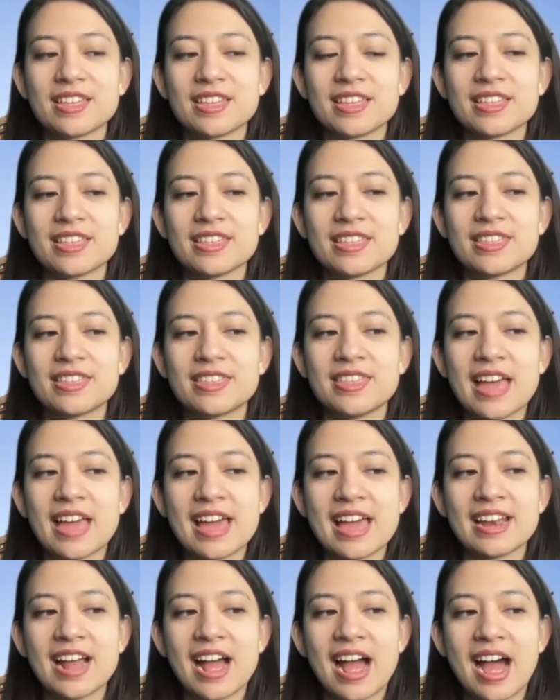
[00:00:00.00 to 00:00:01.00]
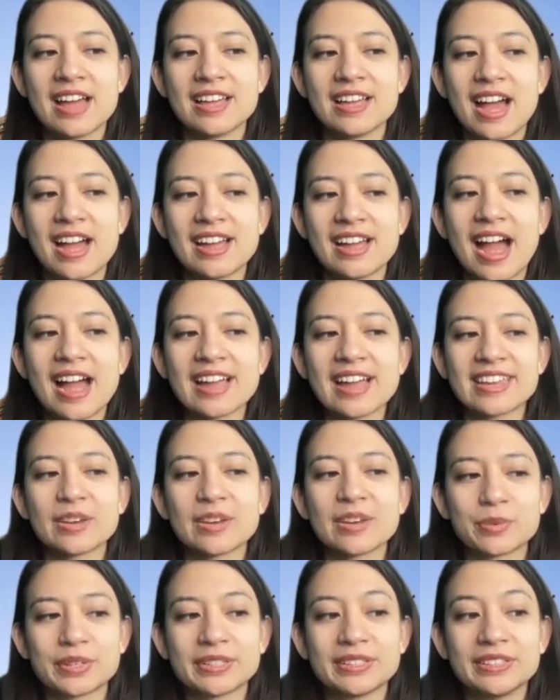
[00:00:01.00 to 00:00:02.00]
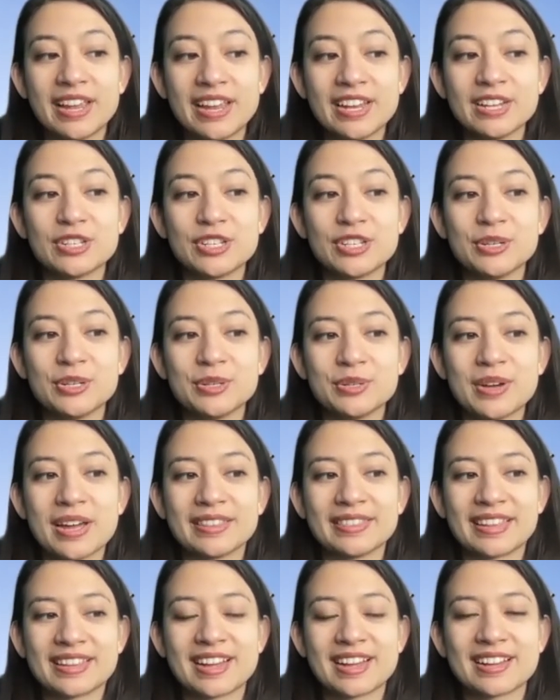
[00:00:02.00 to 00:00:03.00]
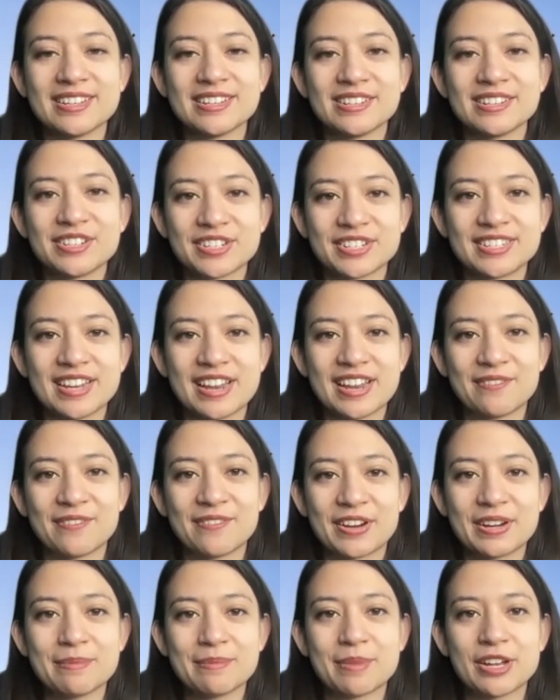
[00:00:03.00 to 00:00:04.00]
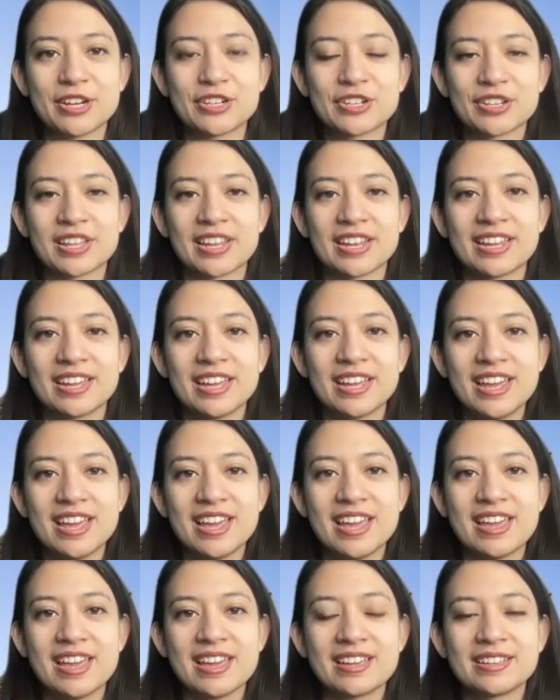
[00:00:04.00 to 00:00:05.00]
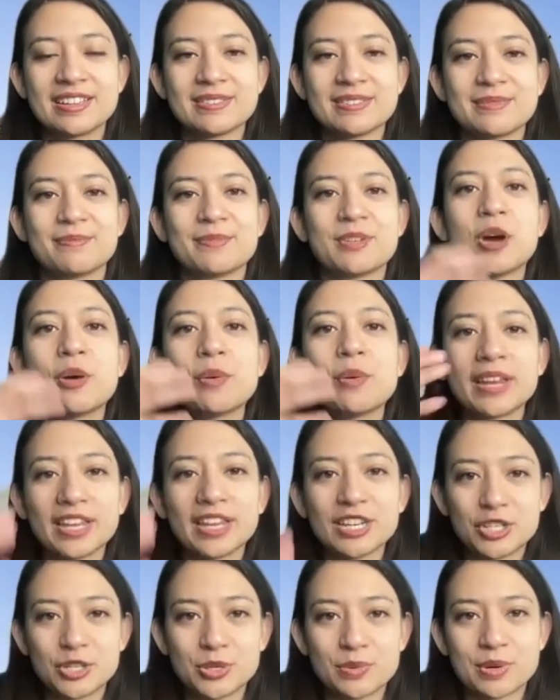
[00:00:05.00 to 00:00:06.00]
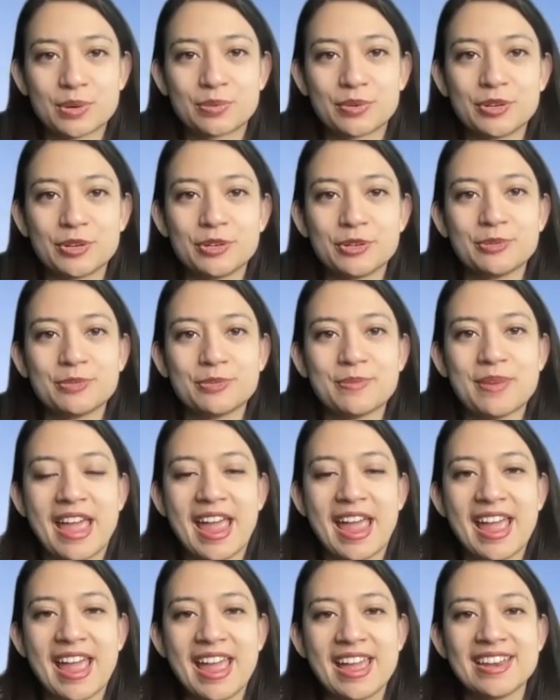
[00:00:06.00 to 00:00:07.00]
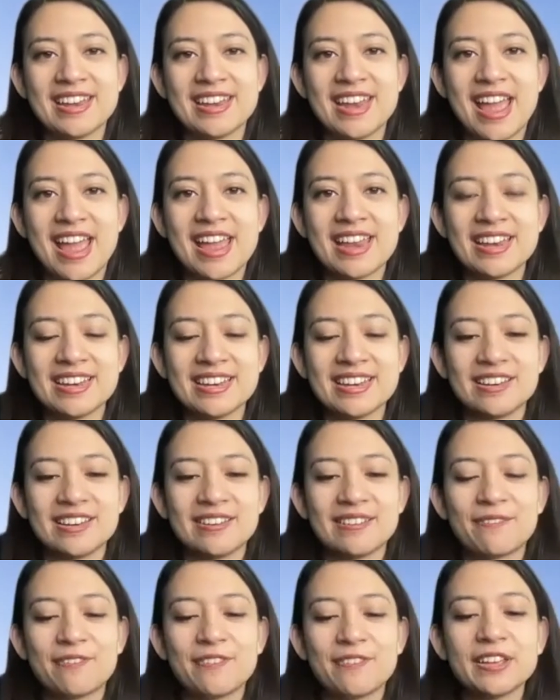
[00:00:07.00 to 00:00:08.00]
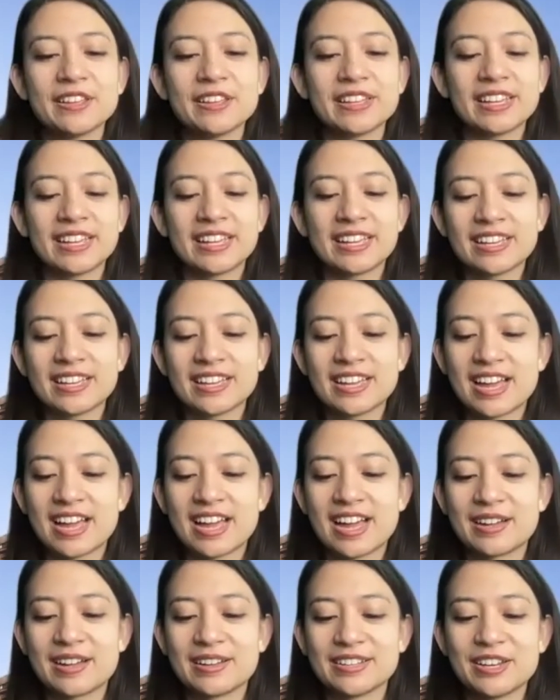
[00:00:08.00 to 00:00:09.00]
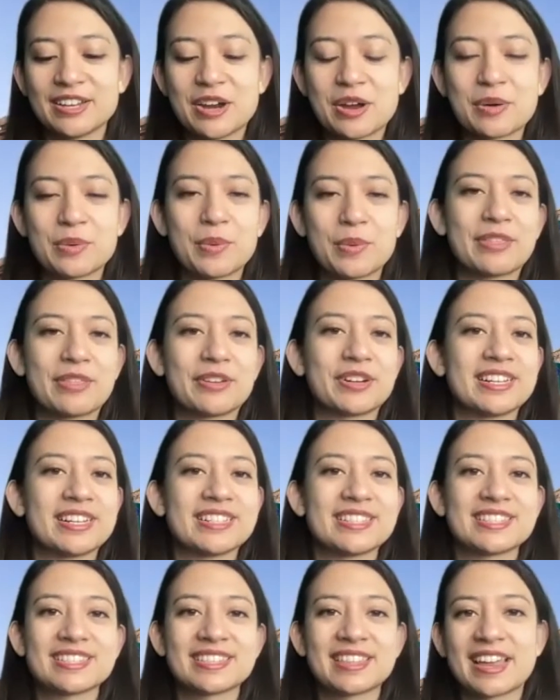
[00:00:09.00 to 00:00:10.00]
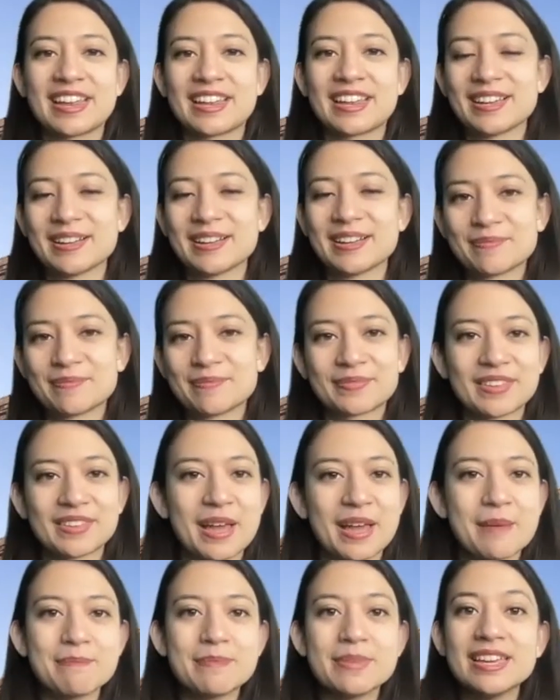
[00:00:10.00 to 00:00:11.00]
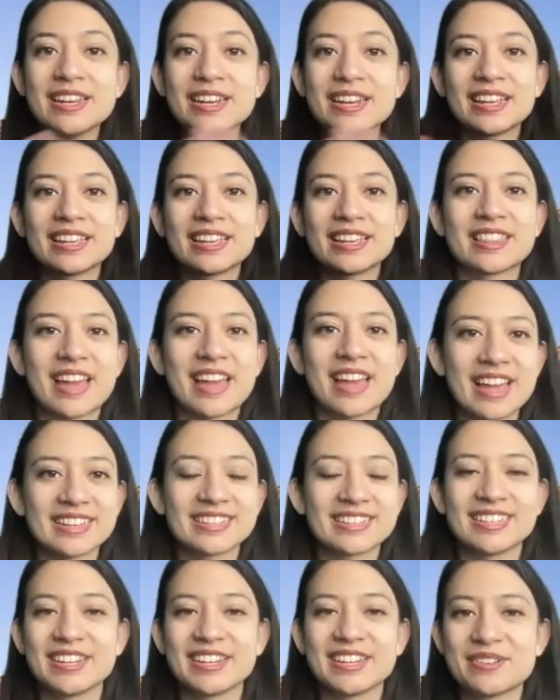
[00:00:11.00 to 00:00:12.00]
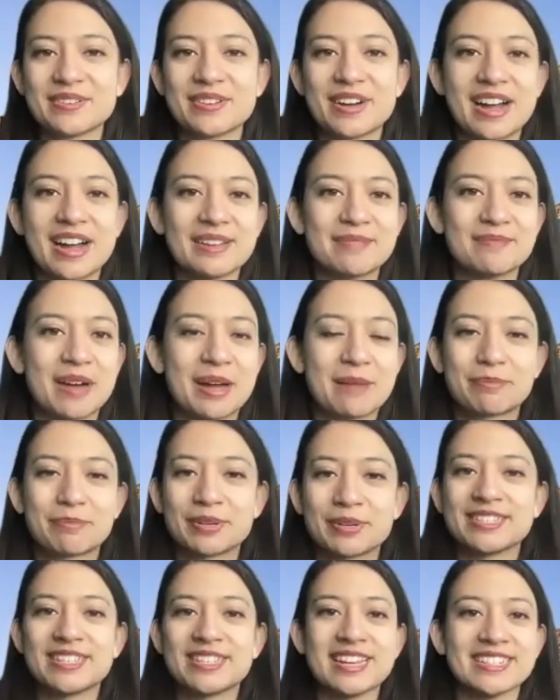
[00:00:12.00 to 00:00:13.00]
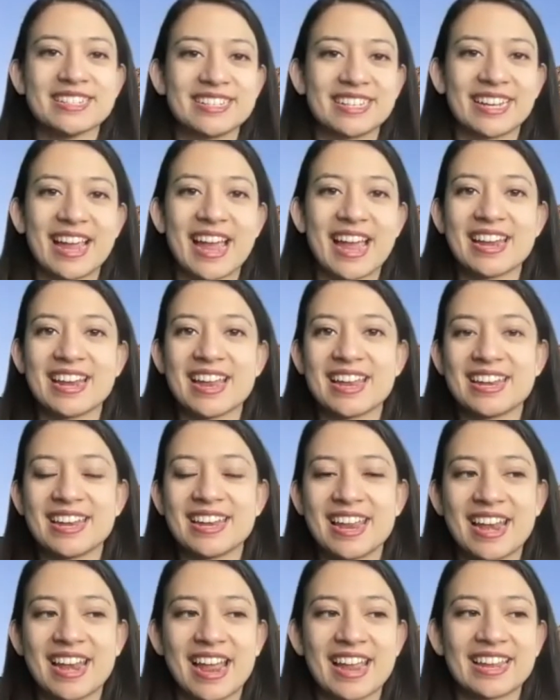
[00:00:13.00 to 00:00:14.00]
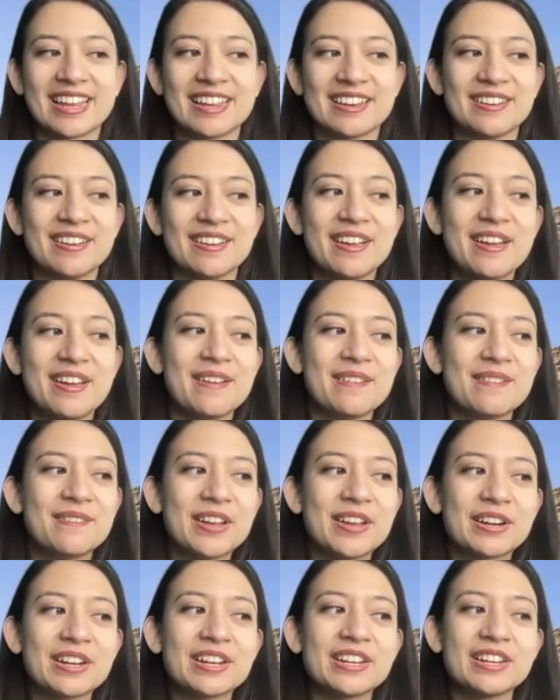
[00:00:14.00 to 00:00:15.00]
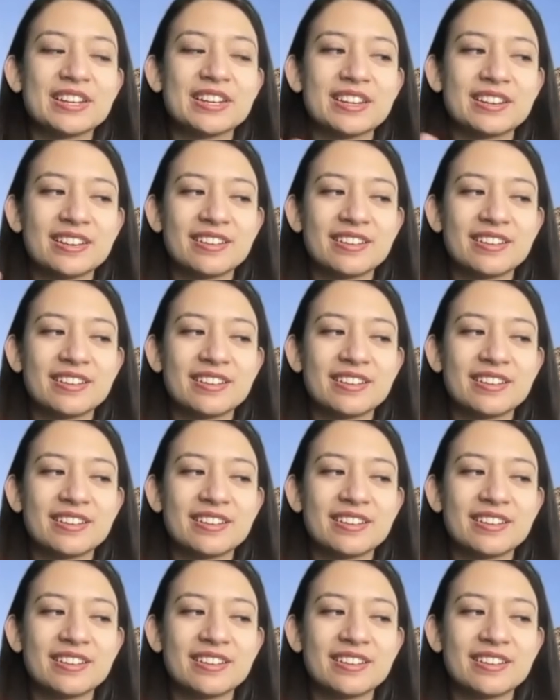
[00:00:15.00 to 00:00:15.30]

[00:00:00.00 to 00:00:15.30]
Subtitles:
that I can relate to and like understand very much, like going into a room and feeling, whether it's like a meeting that, I'm presenting at, and I can very